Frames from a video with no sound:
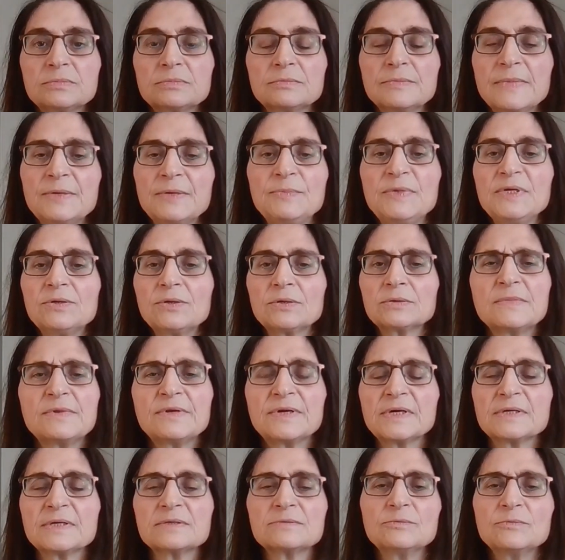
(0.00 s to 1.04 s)
maybe
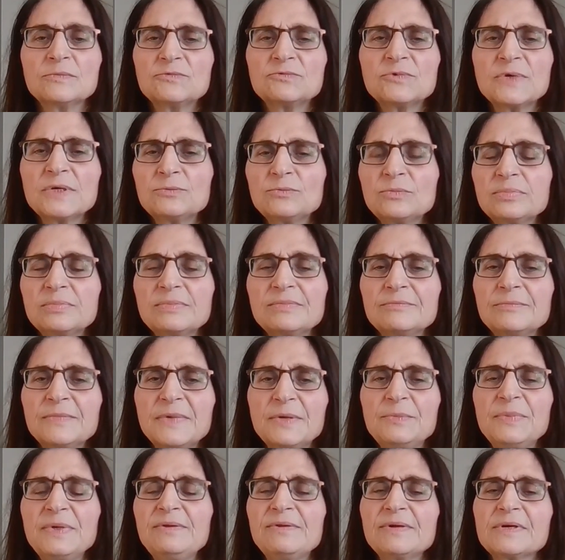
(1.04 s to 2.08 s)
not,
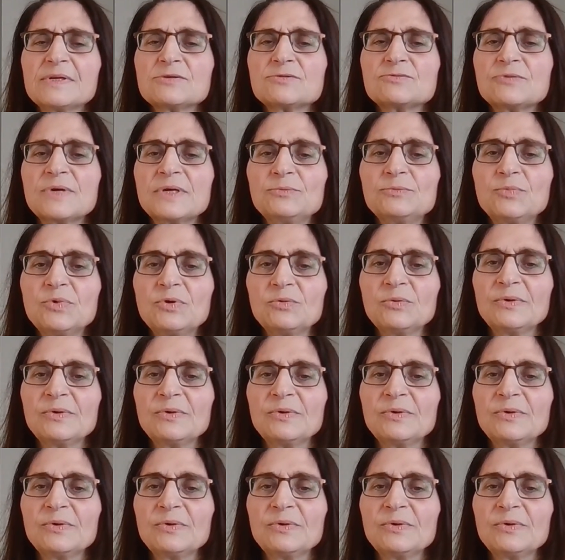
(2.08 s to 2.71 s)
maybe there's Red Bull